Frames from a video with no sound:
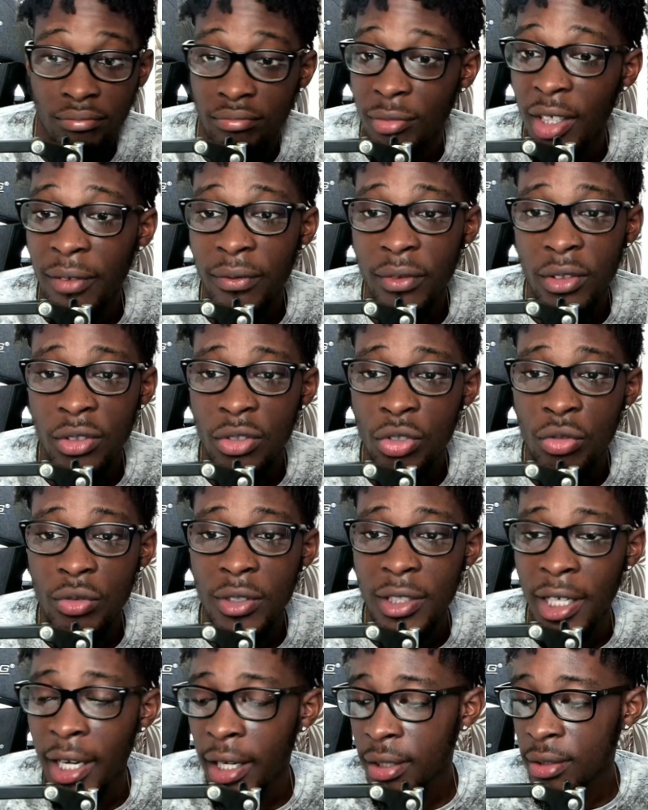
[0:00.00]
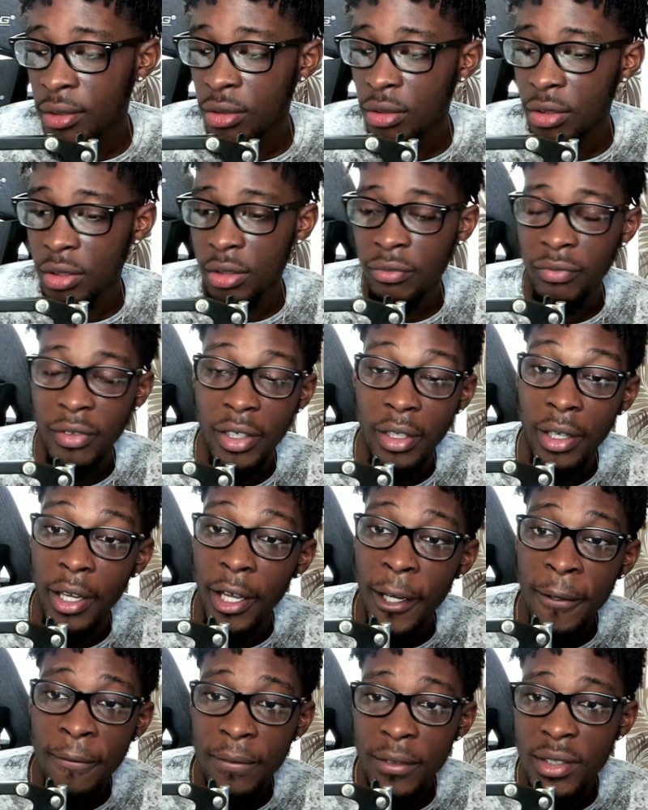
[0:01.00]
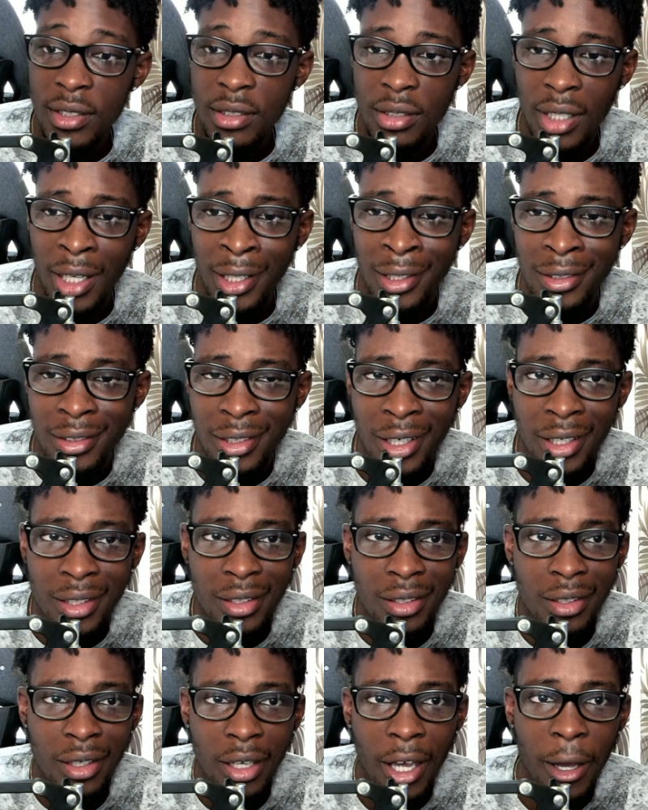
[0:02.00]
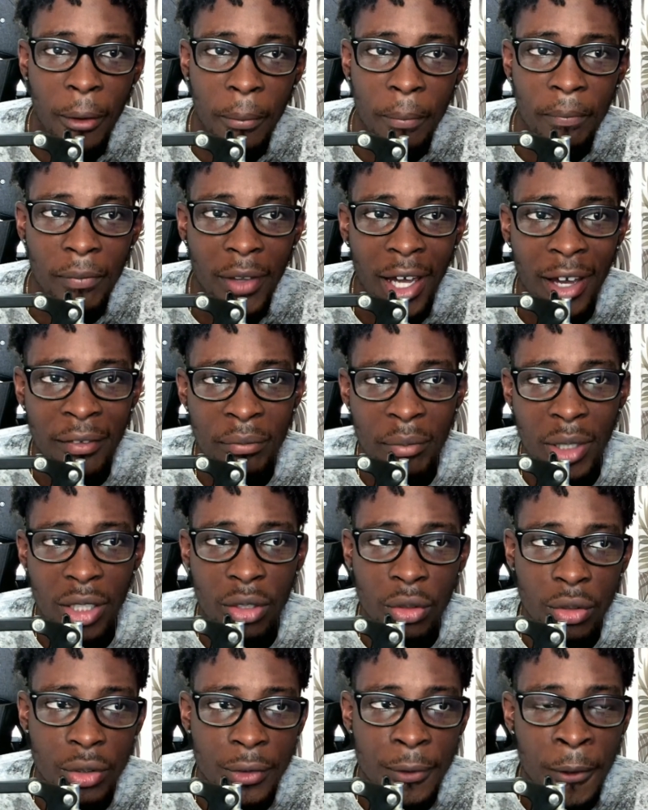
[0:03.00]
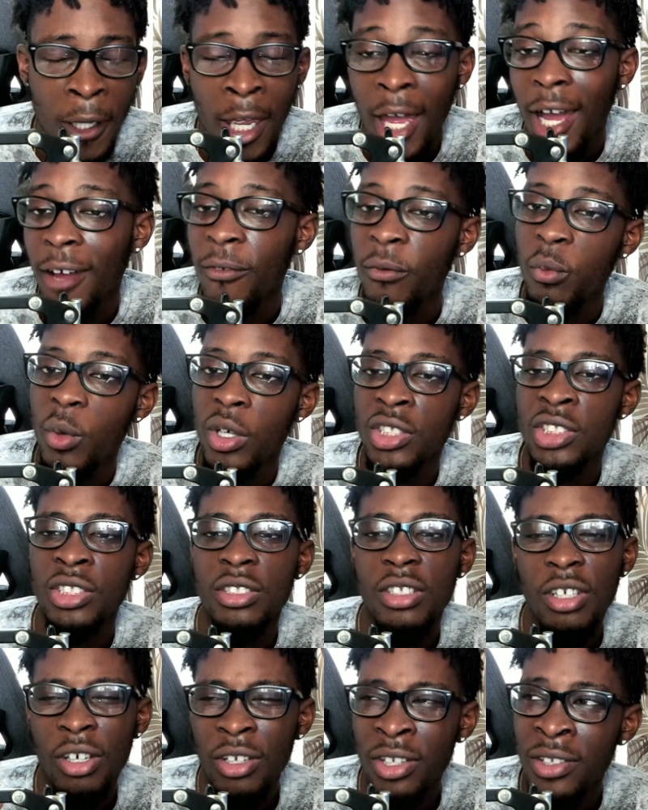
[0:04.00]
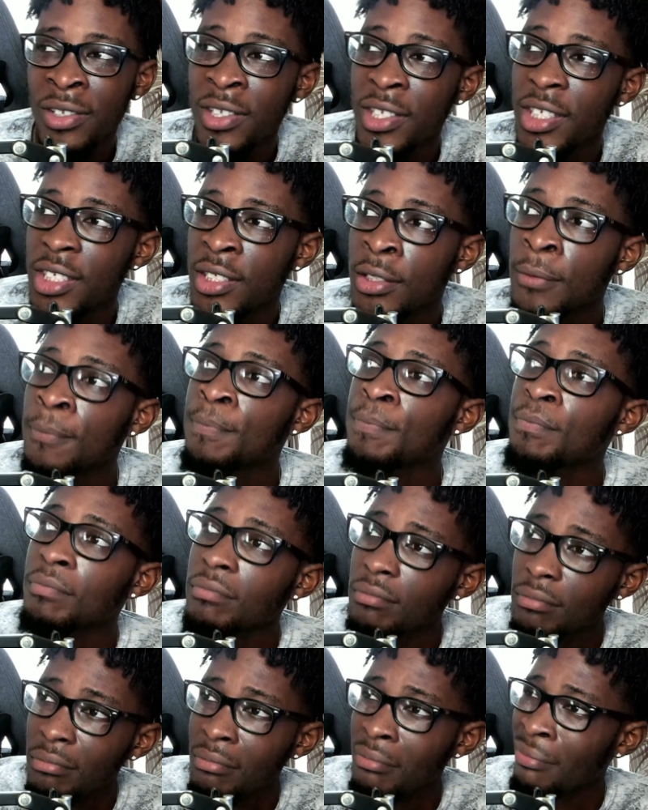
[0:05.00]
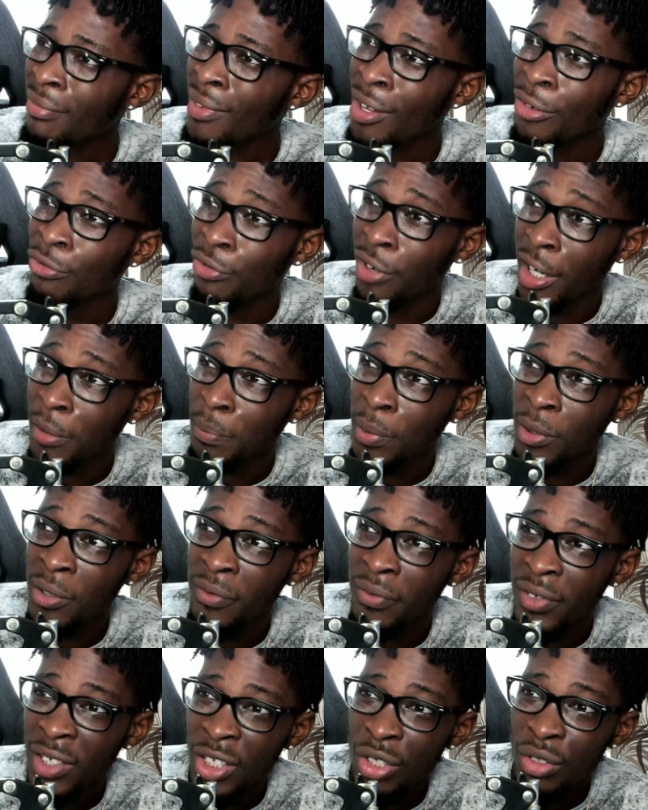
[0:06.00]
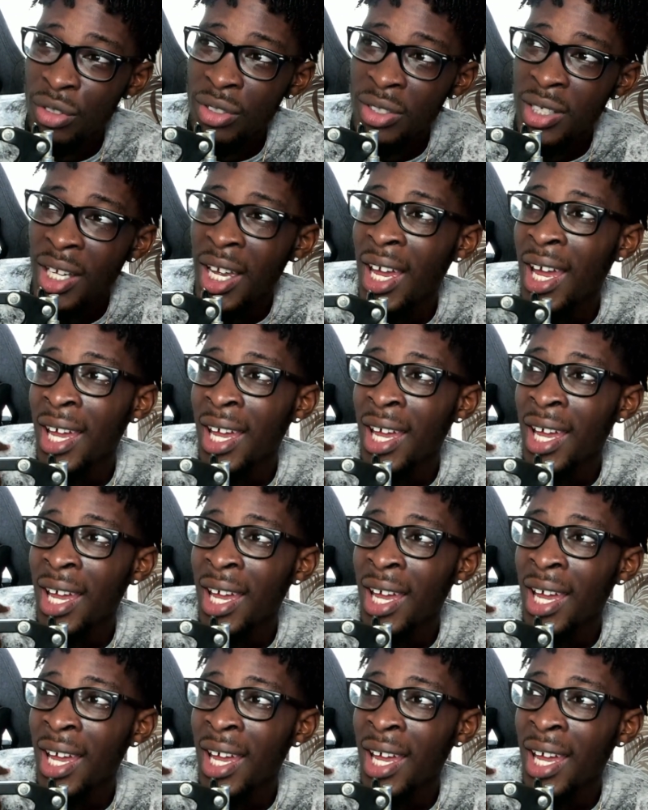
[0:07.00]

even through text or in real life, and kind of help have my own. I've watched a lot of these red pill videos,